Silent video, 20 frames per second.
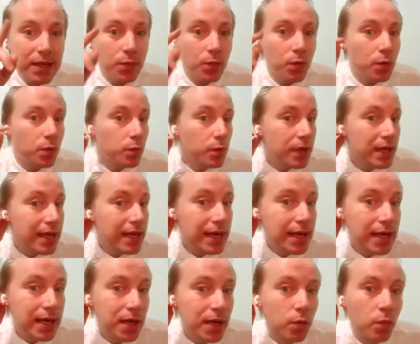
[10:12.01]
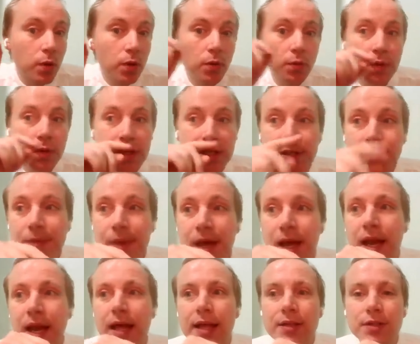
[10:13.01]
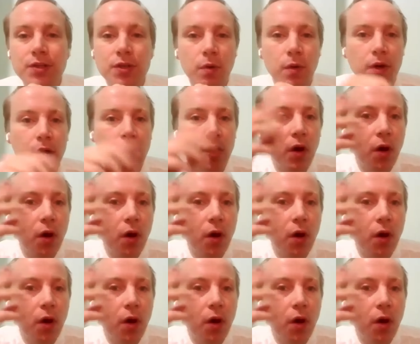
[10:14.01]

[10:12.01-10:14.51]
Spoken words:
what we hear, what we smell, and so on,